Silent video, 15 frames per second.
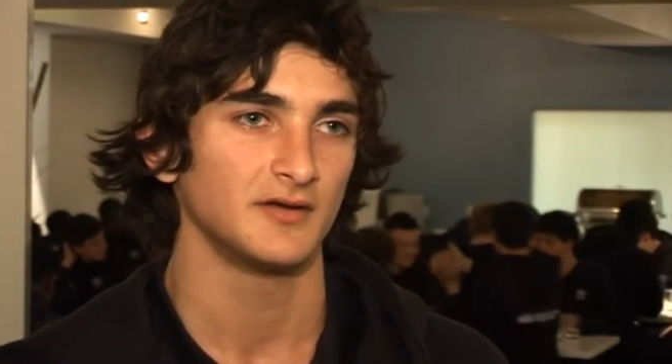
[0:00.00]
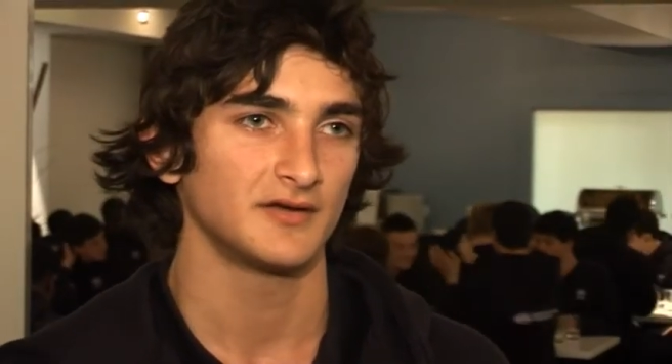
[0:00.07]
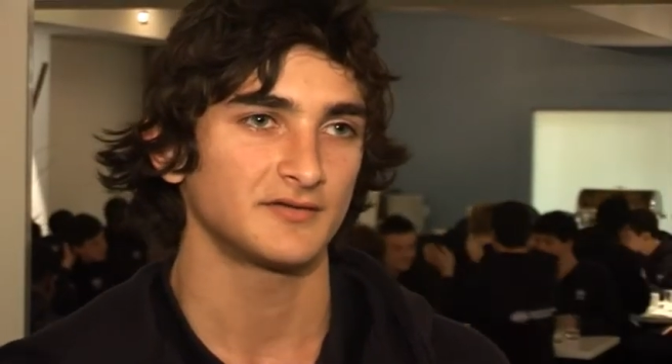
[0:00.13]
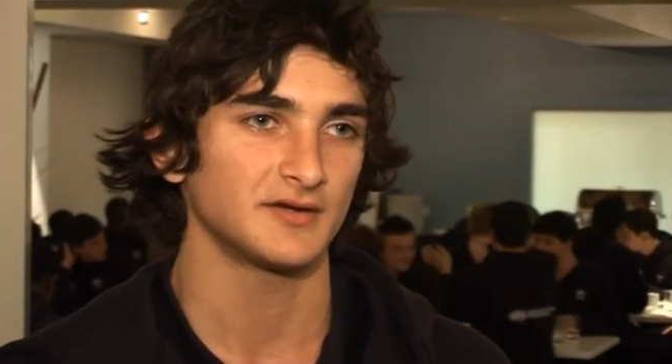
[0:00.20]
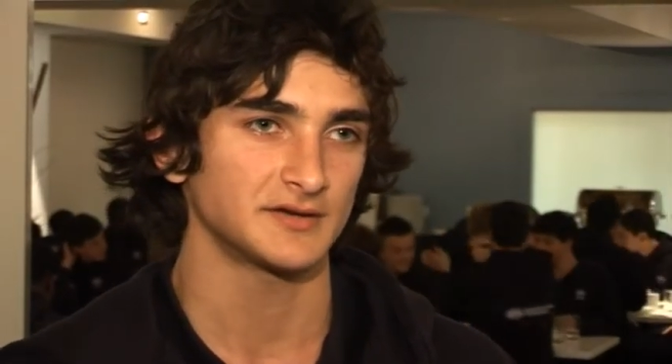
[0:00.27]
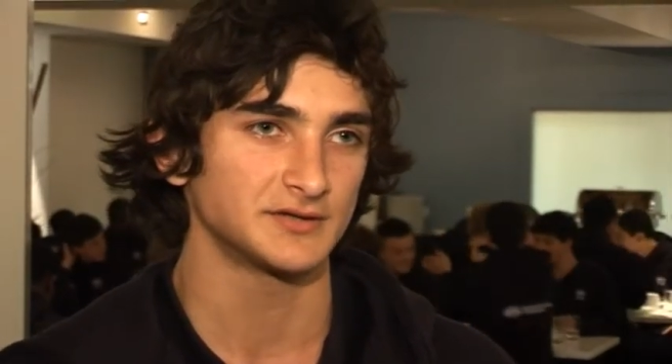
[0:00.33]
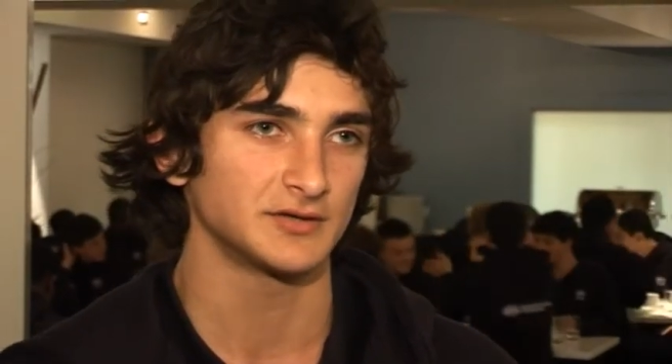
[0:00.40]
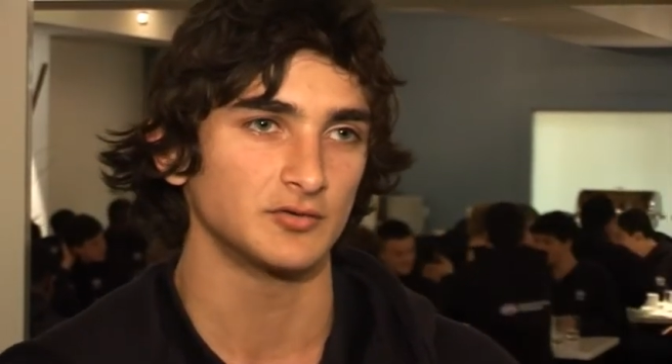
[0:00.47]

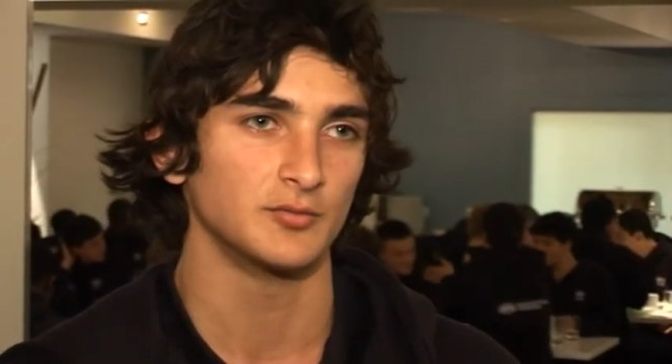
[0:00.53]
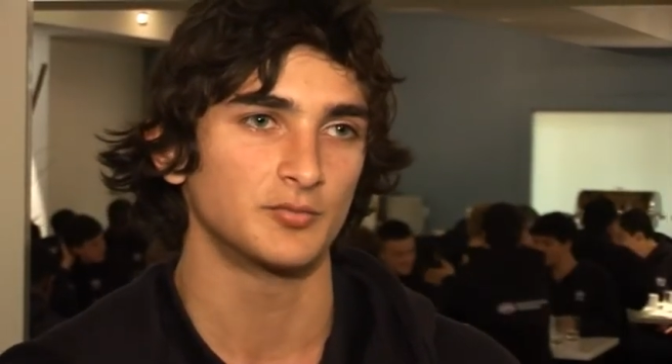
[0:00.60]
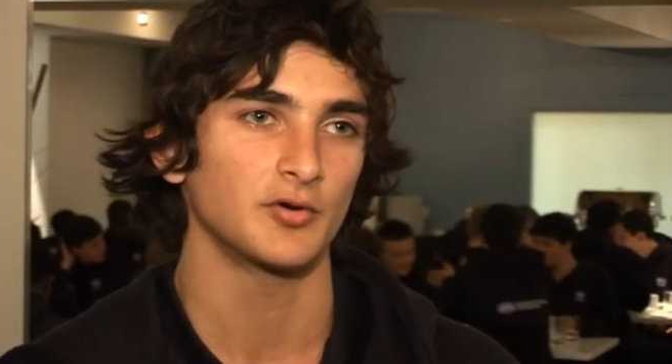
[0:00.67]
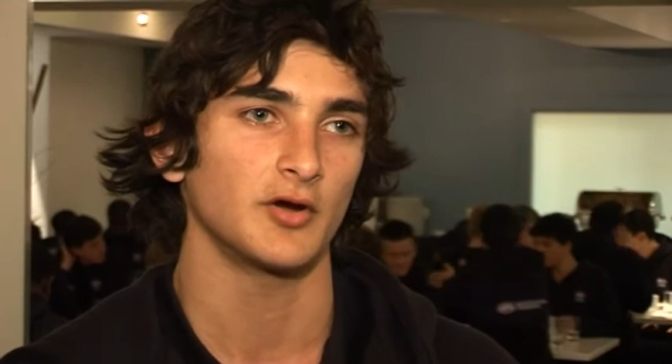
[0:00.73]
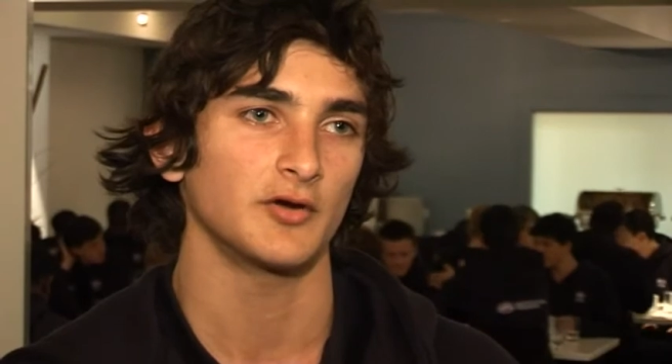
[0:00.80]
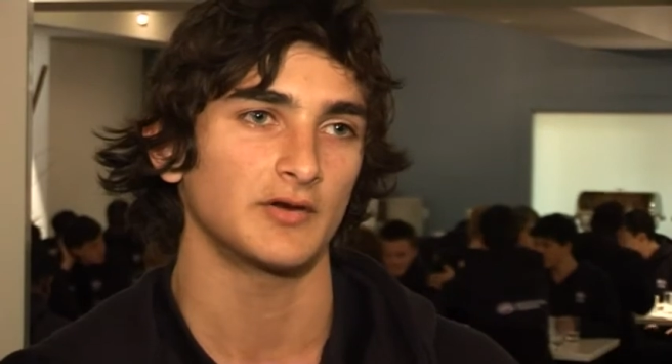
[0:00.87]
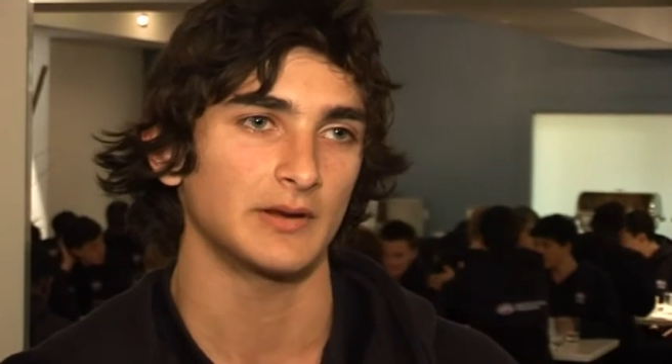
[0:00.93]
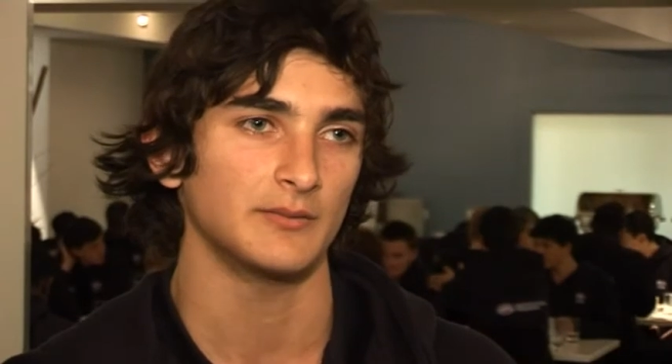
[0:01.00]
such a good
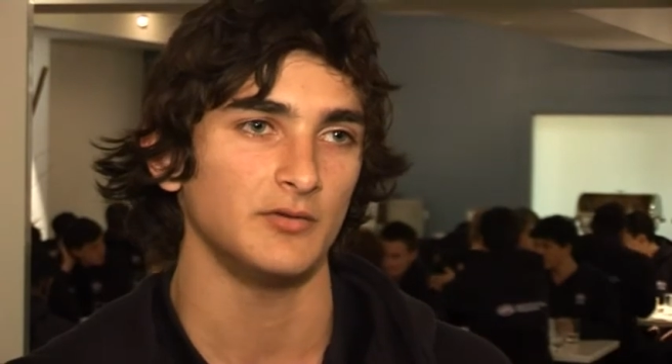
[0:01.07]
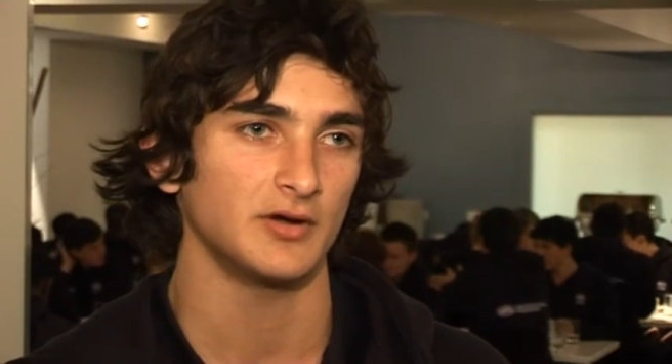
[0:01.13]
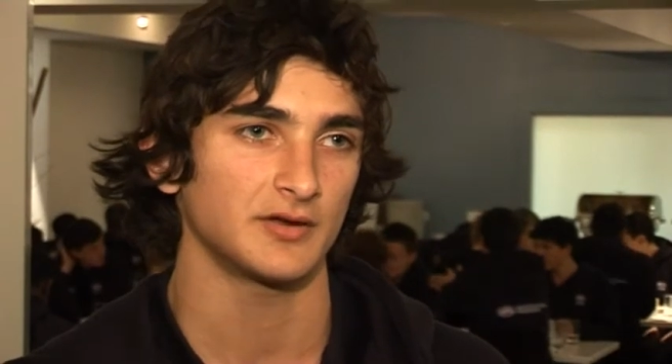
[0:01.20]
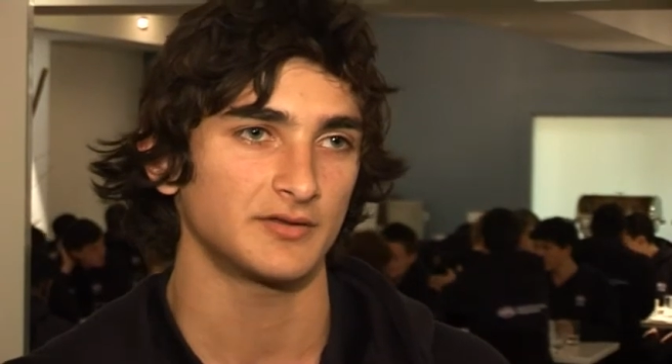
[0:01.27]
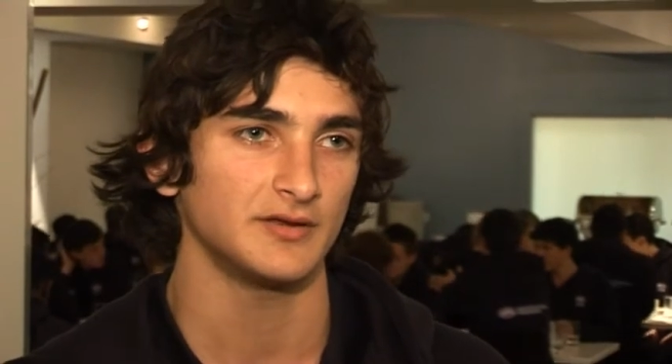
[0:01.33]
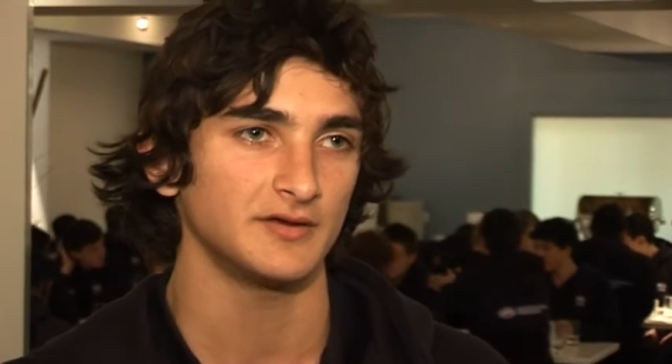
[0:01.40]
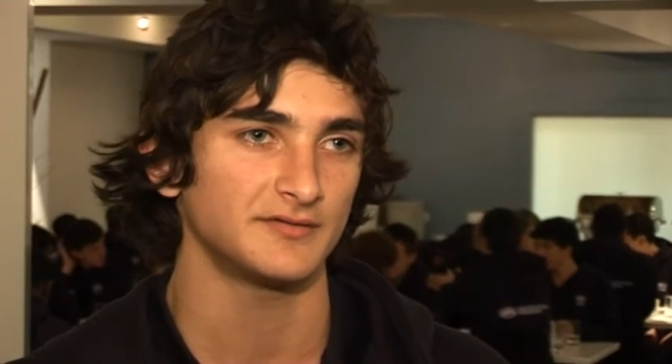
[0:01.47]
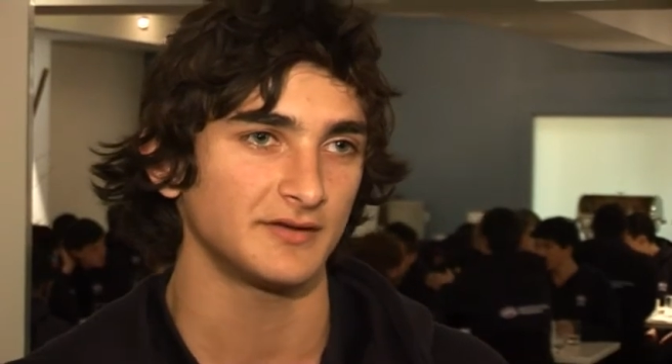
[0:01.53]
program like
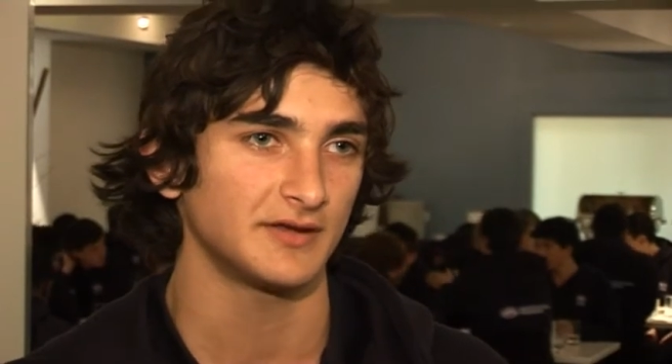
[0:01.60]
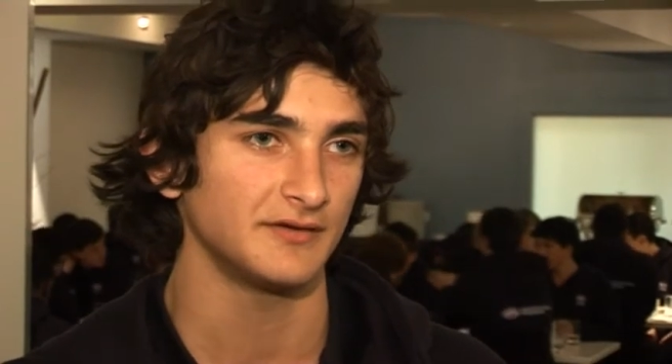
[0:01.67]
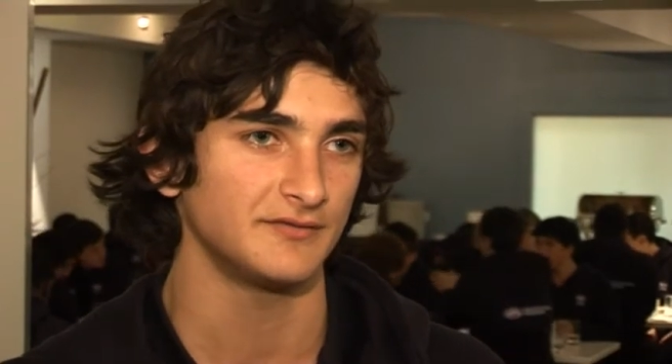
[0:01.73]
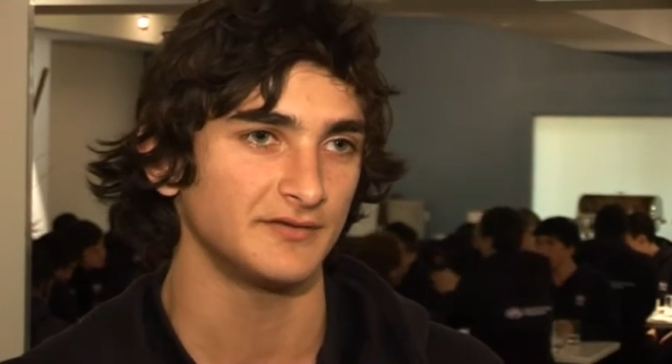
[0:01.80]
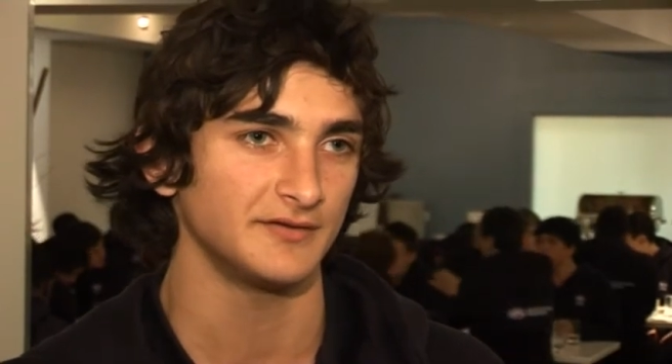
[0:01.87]
this. It gives